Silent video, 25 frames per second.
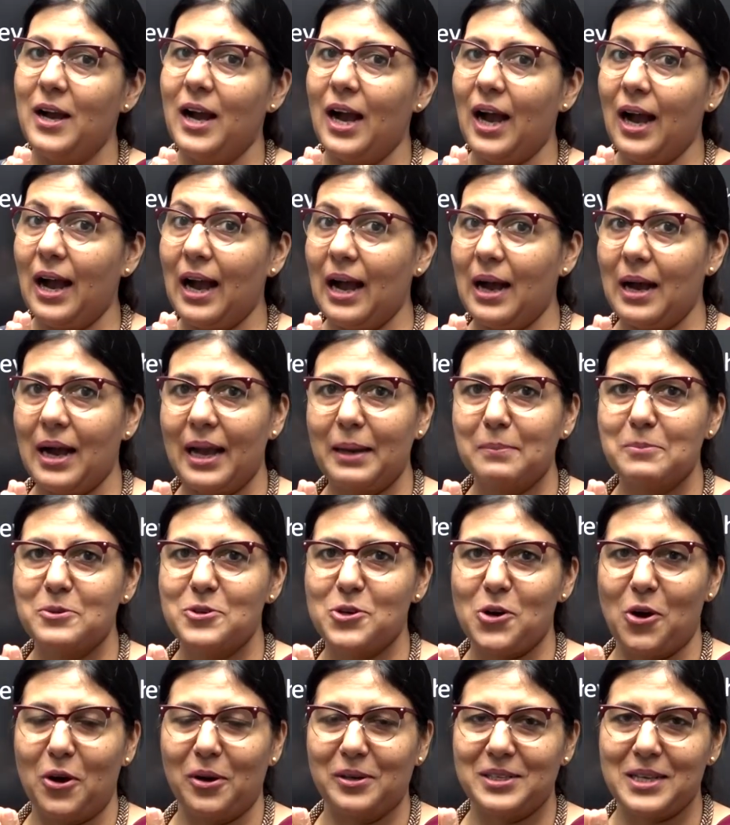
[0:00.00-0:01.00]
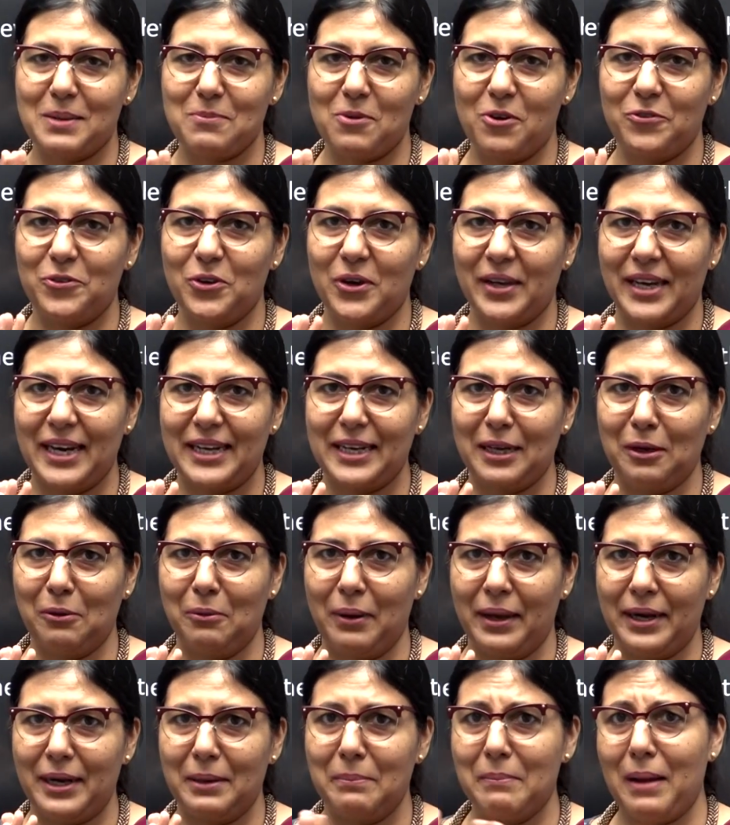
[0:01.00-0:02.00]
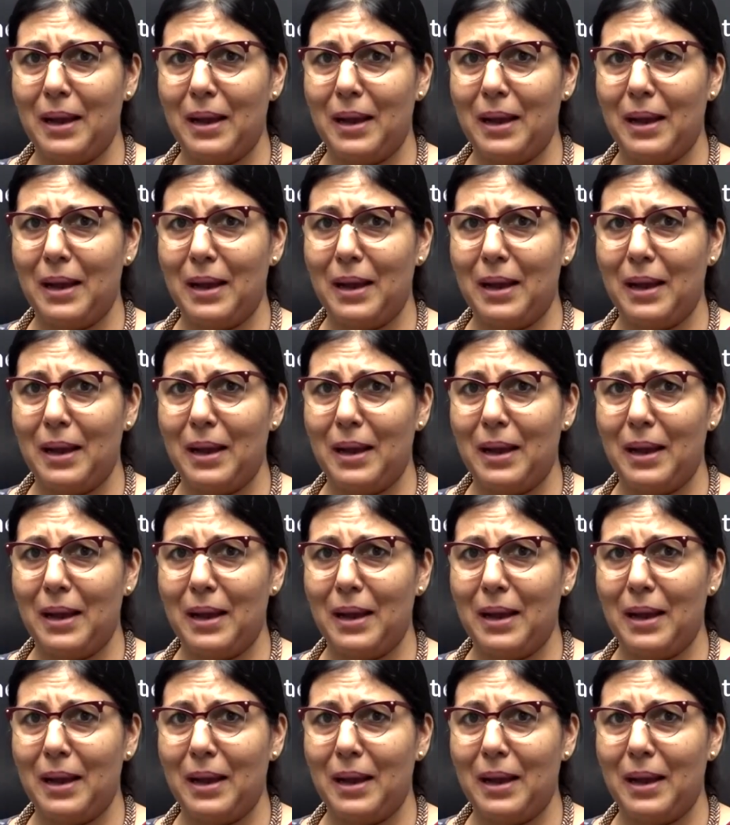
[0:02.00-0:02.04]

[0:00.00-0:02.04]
I'm sure some of you are getting worried.